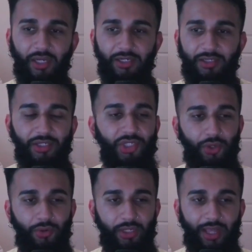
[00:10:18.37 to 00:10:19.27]
they're
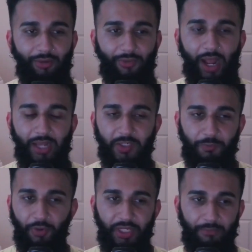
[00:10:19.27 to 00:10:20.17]
showing that Ryan is
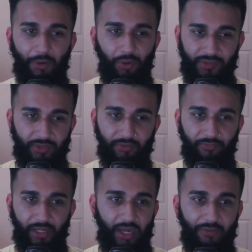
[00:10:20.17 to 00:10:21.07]
pretty impulsive in